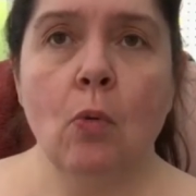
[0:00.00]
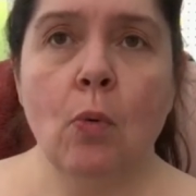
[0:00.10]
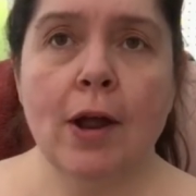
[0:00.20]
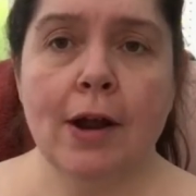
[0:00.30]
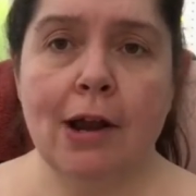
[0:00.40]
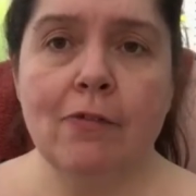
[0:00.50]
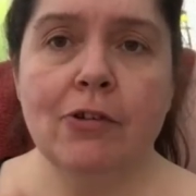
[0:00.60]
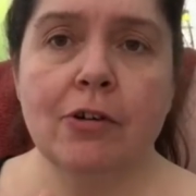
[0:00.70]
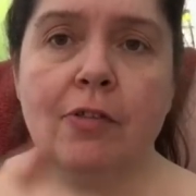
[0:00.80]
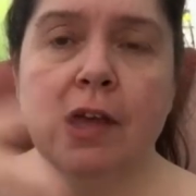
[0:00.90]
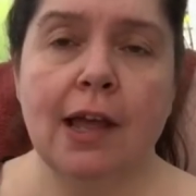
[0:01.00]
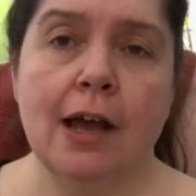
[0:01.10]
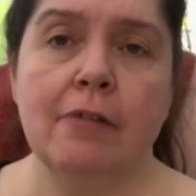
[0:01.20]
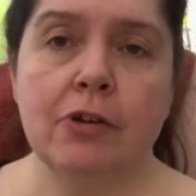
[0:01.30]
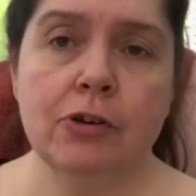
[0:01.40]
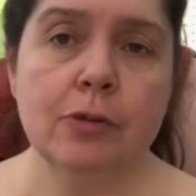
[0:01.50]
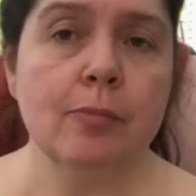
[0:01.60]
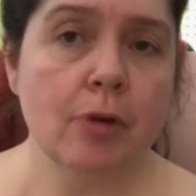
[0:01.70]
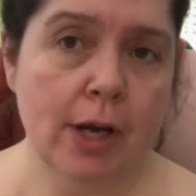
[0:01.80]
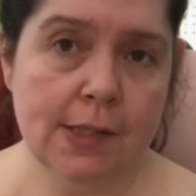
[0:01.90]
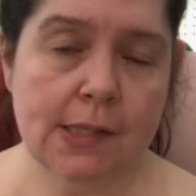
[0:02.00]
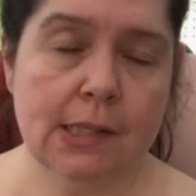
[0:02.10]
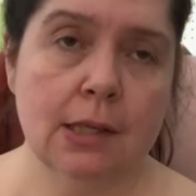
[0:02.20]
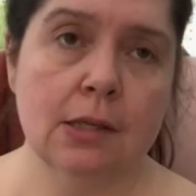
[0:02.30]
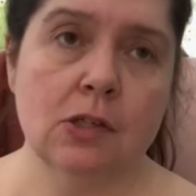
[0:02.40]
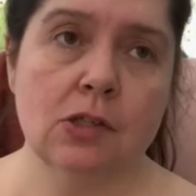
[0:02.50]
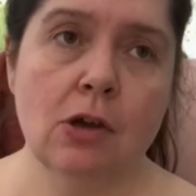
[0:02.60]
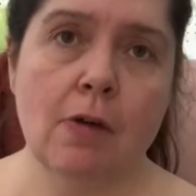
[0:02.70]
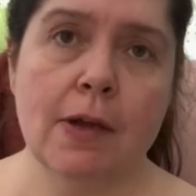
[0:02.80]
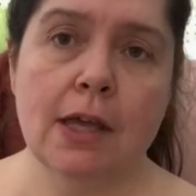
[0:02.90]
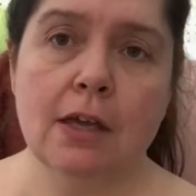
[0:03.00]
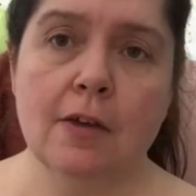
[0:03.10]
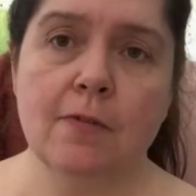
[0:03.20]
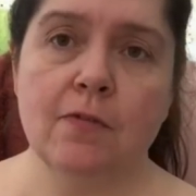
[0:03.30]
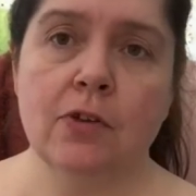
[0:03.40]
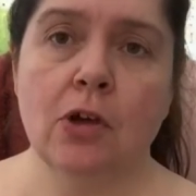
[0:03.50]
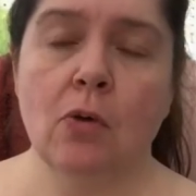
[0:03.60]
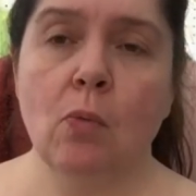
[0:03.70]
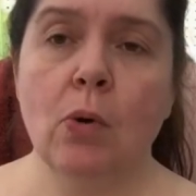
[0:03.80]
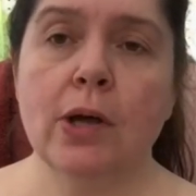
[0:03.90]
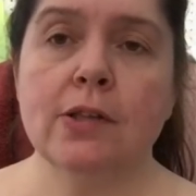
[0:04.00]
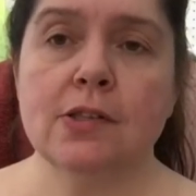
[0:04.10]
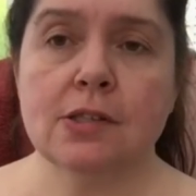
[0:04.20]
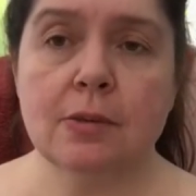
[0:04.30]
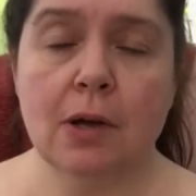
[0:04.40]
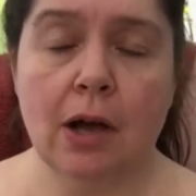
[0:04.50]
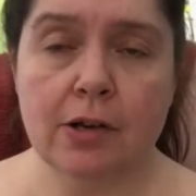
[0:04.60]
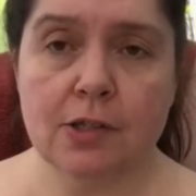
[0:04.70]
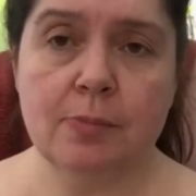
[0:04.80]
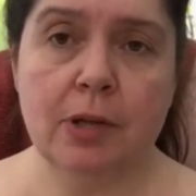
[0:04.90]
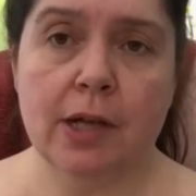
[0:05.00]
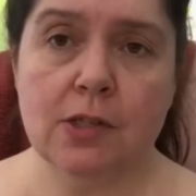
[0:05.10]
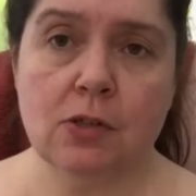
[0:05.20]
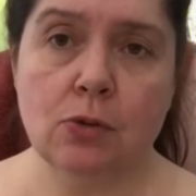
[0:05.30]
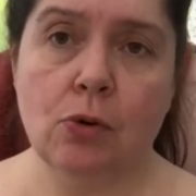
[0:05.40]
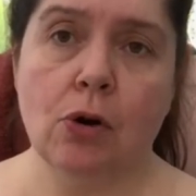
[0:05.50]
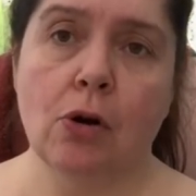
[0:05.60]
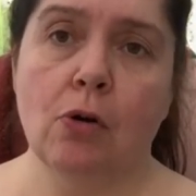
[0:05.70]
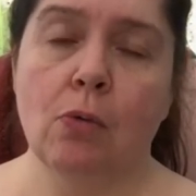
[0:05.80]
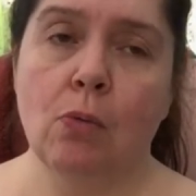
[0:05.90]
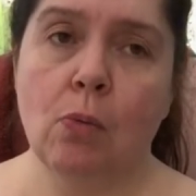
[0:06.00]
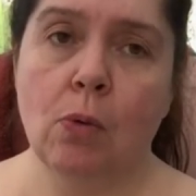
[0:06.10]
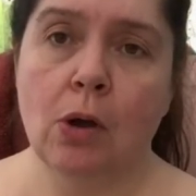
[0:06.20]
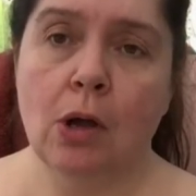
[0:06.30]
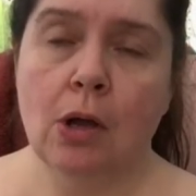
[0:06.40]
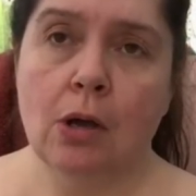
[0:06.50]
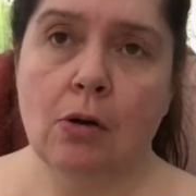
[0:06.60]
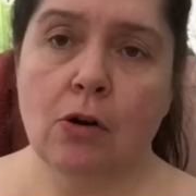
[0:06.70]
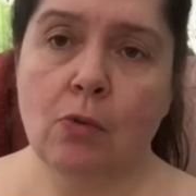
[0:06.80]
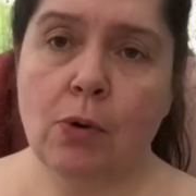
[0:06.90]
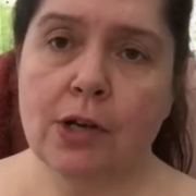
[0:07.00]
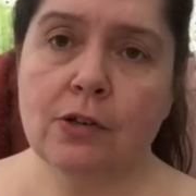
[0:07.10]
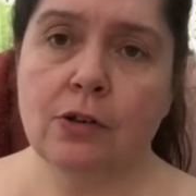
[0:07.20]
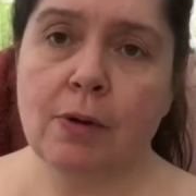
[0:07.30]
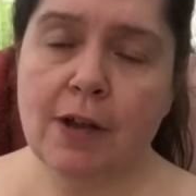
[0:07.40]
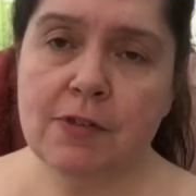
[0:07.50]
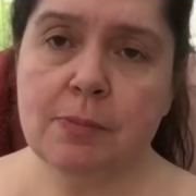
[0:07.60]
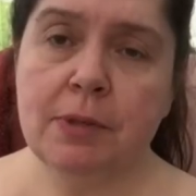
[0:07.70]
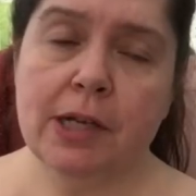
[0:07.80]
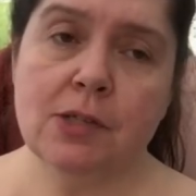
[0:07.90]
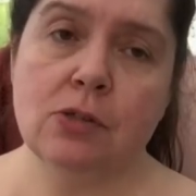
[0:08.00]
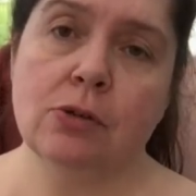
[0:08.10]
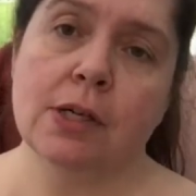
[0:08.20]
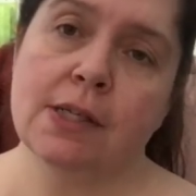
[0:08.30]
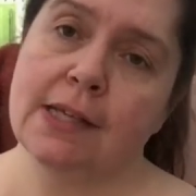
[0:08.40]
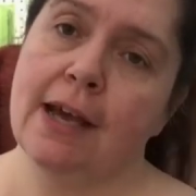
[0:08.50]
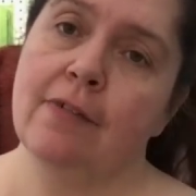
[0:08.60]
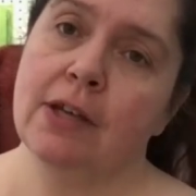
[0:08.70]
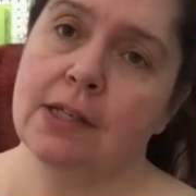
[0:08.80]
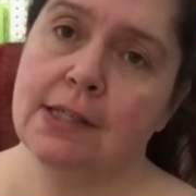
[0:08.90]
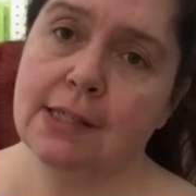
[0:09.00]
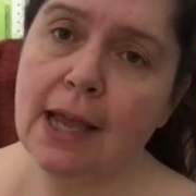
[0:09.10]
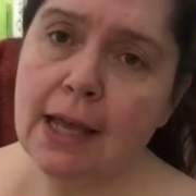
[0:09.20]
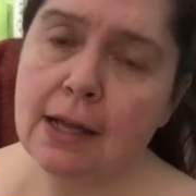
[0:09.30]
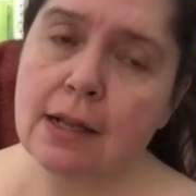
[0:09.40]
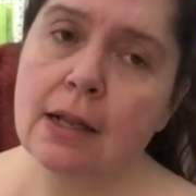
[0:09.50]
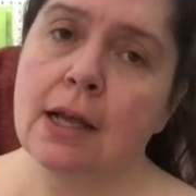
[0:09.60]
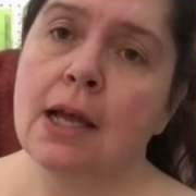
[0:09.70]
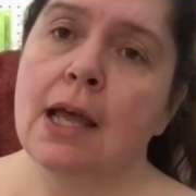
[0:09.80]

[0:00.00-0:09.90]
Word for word: wherever they have a good price. So if one art supply store or or one craft supply store is having a sale